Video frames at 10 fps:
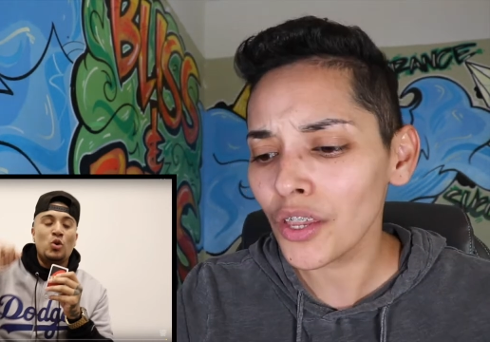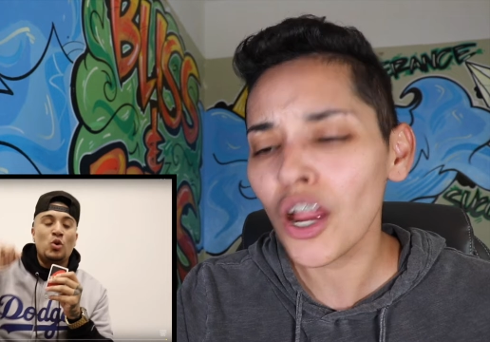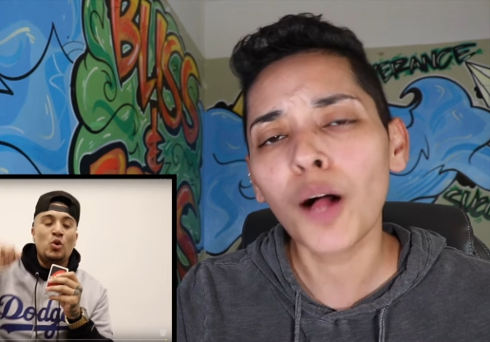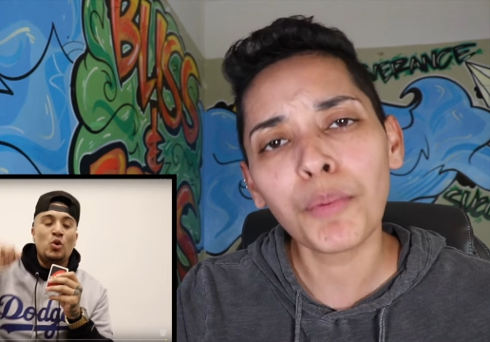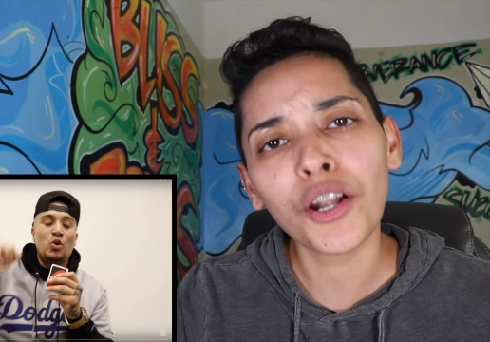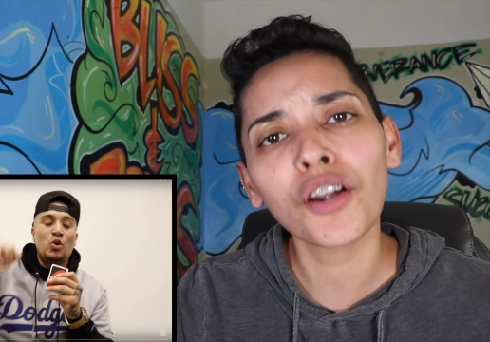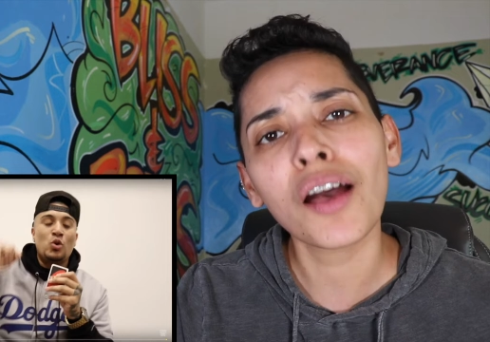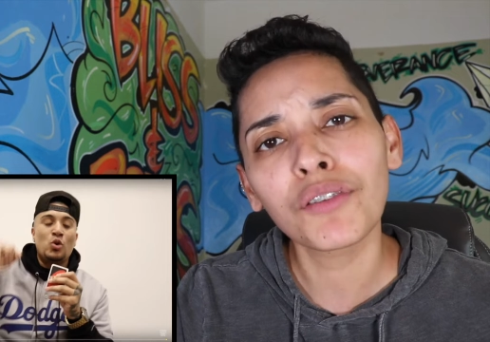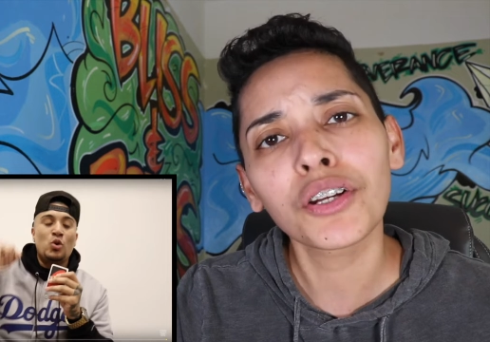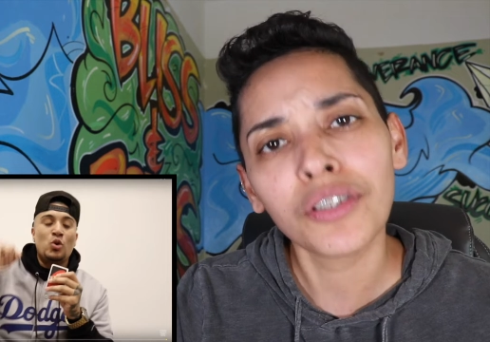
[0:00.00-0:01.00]
Speaker 1: You're helping her
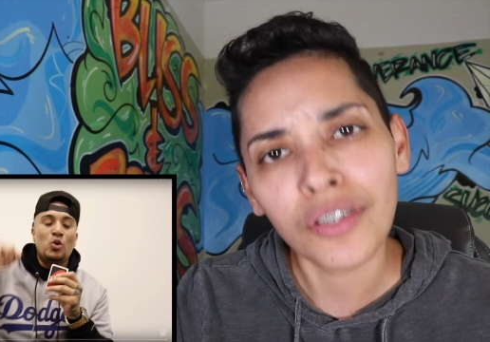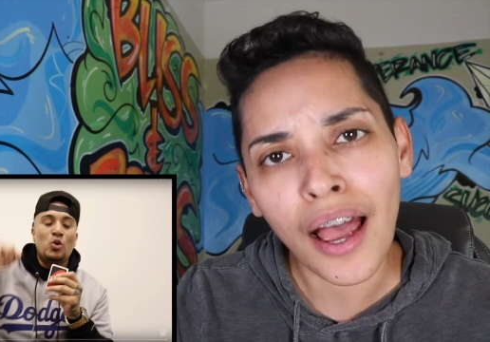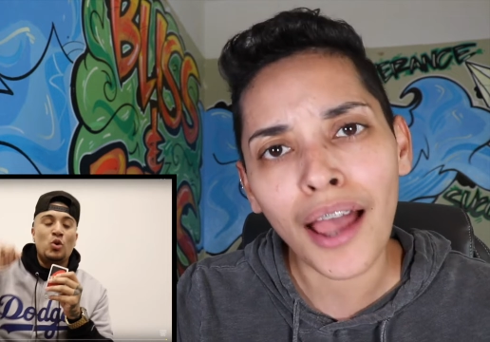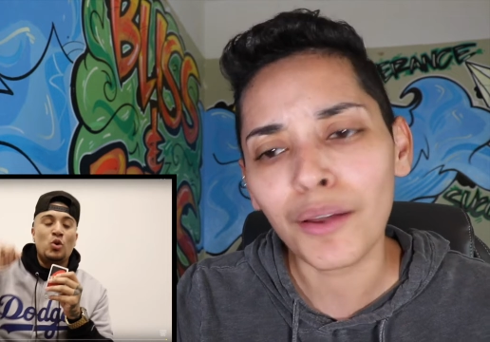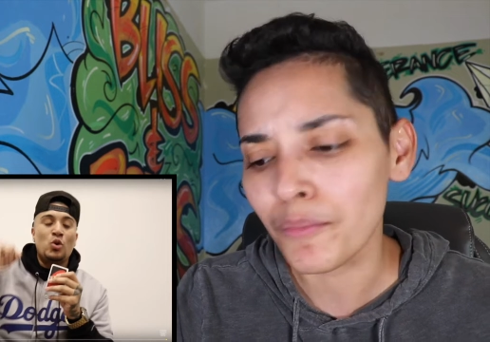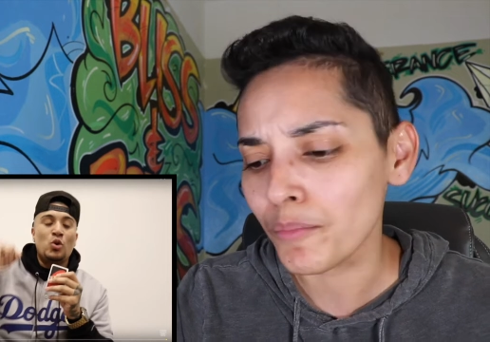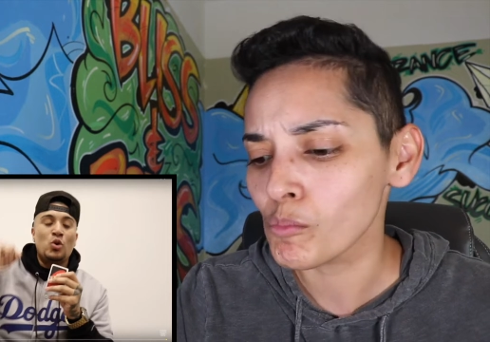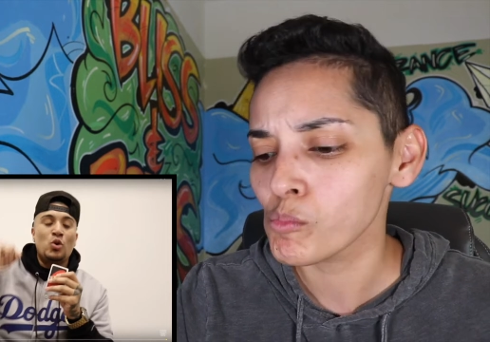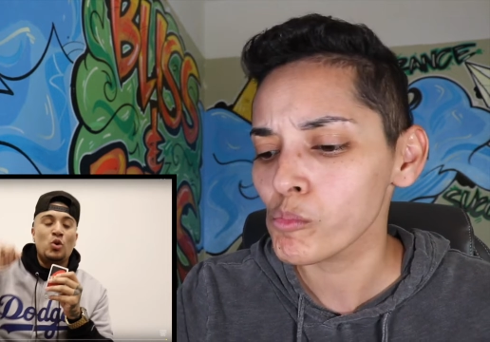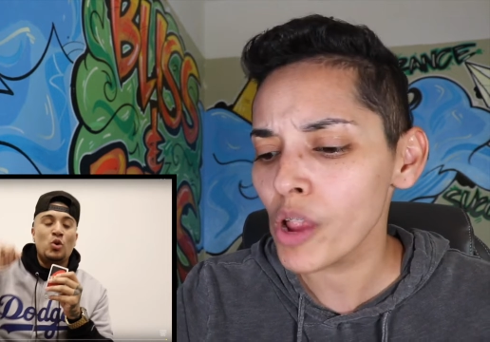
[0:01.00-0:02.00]
have a good time,
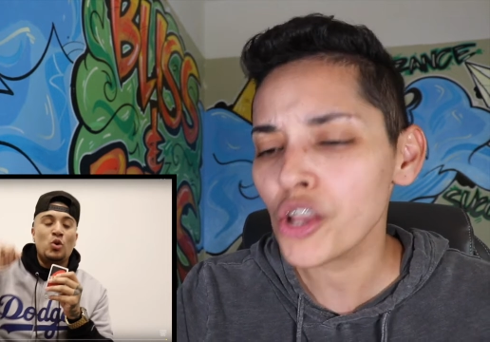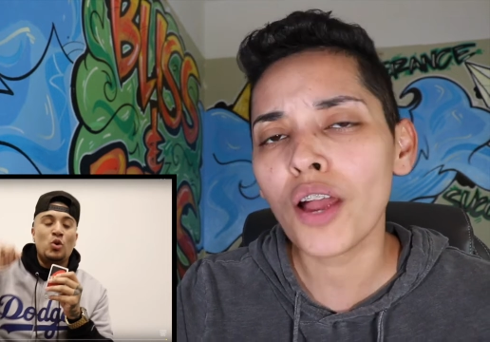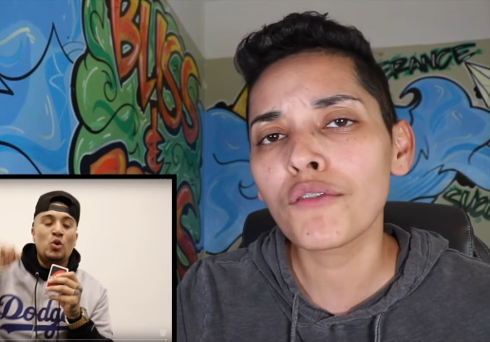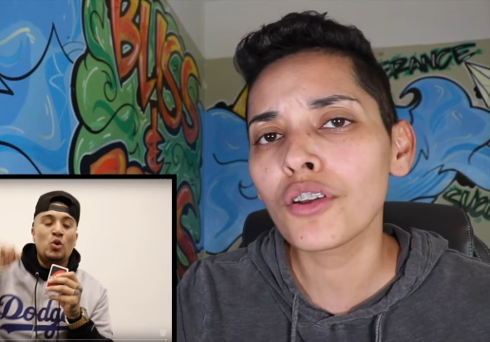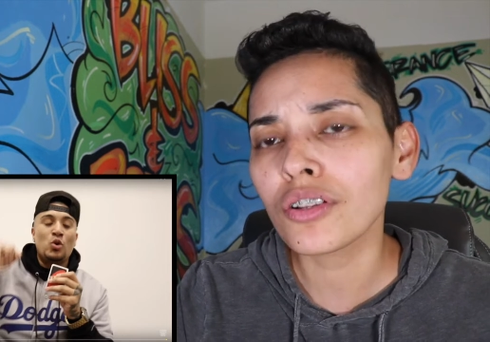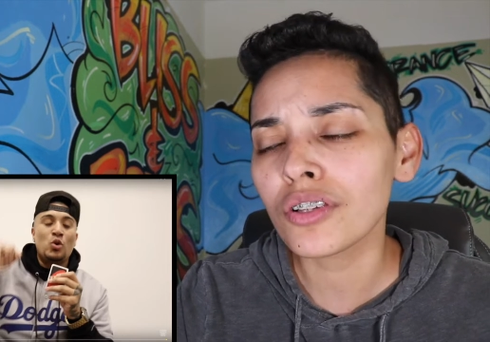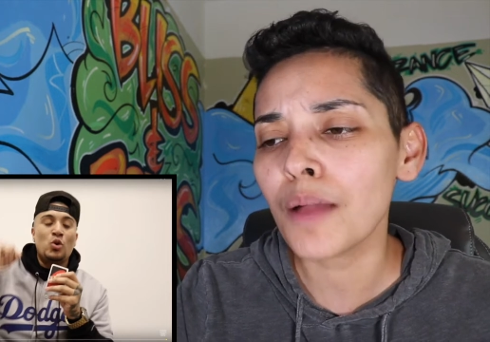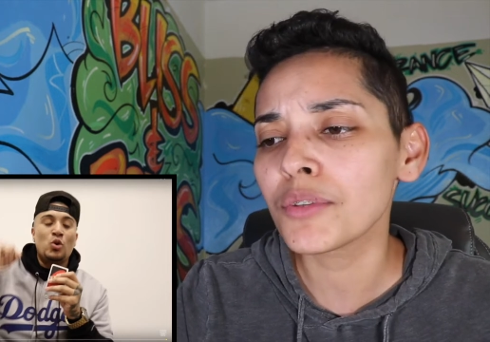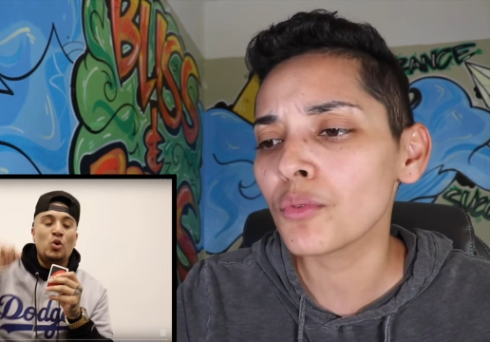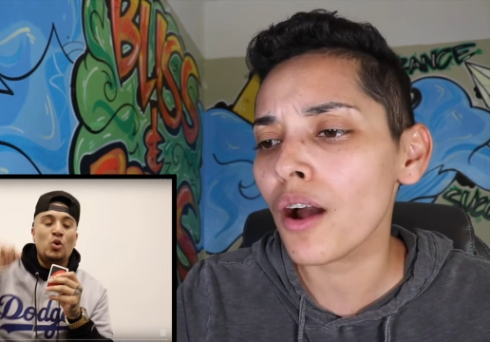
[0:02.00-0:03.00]
and you're having a good
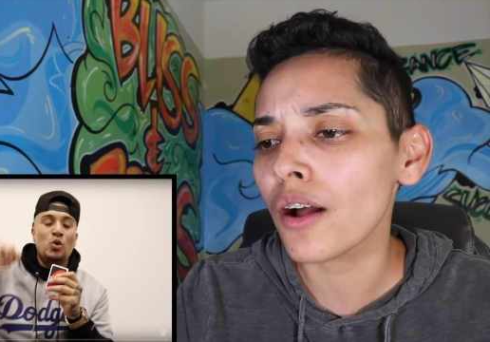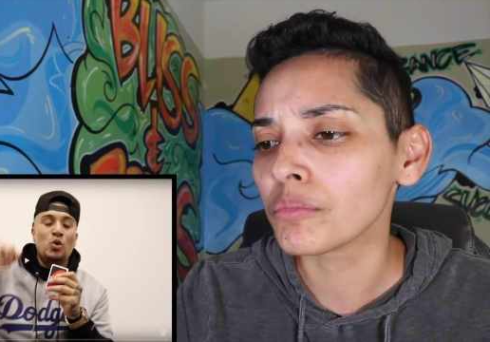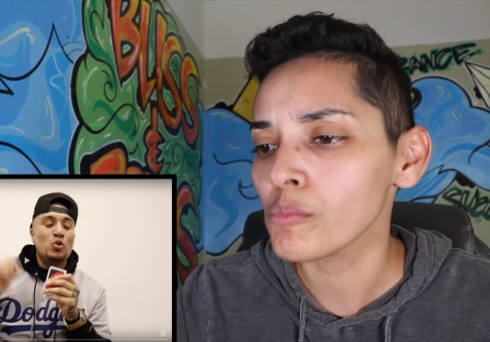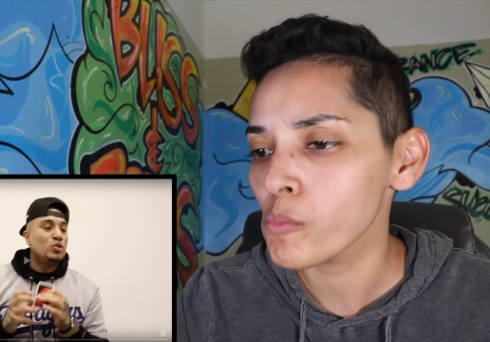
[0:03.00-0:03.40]
time as well.